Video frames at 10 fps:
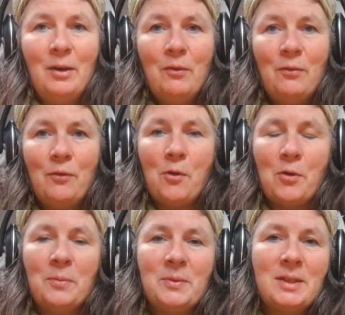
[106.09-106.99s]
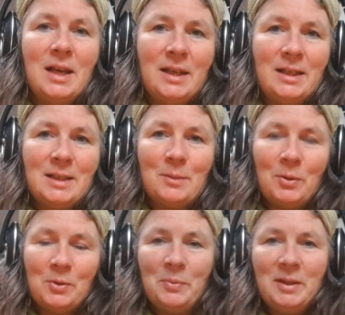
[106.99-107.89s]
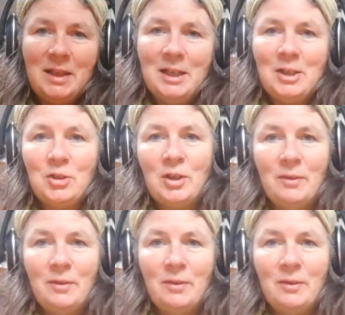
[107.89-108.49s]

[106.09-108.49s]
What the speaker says: forms, and it's supposed to be the initial